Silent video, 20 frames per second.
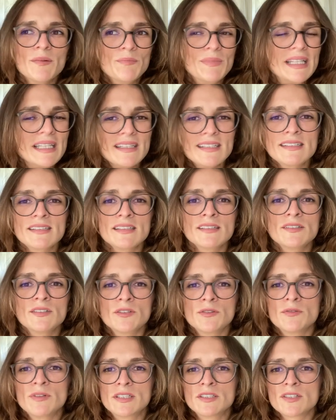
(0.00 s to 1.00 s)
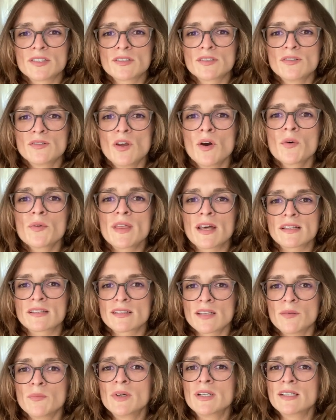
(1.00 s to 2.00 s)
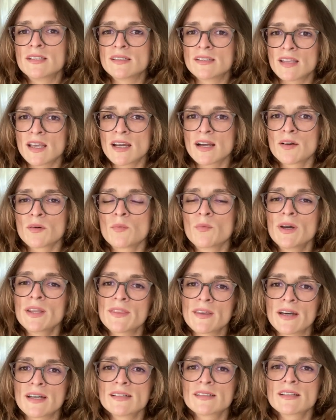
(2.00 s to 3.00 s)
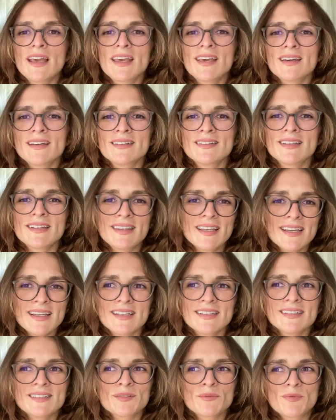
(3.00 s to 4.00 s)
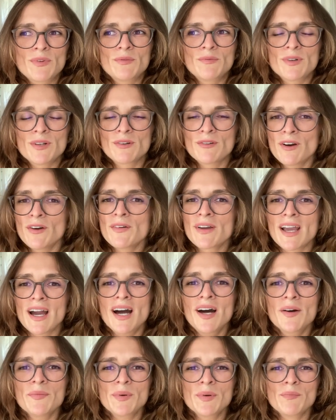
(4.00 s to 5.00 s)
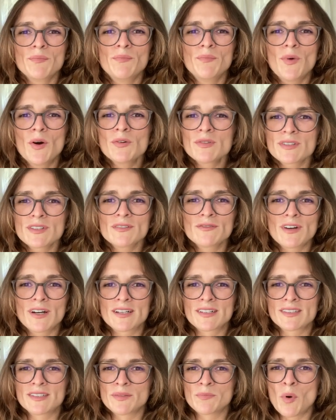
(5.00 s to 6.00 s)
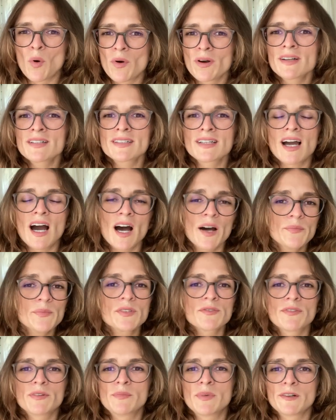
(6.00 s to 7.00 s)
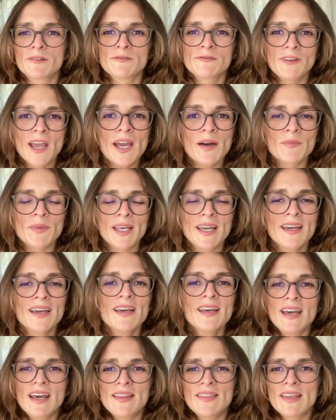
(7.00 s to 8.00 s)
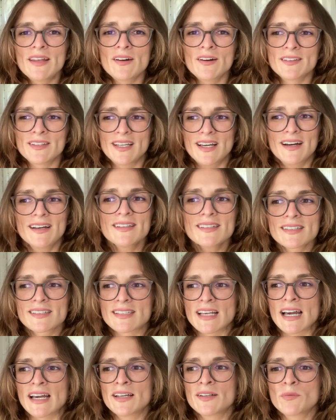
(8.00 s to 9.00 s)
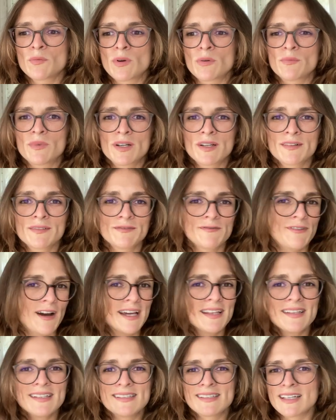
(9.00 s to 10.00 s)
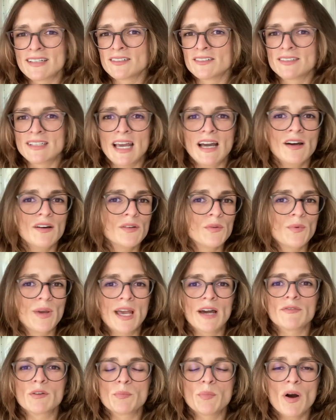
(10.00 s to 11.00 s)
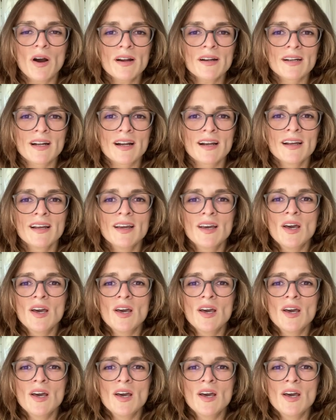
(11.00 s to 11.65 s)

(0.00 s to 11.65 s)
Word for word: be listened to, and just know that someone is there with us. And the thing is, when we're growing up, most of our support comes from our family. And then on the other side, when we're finally settled down and we have a partner,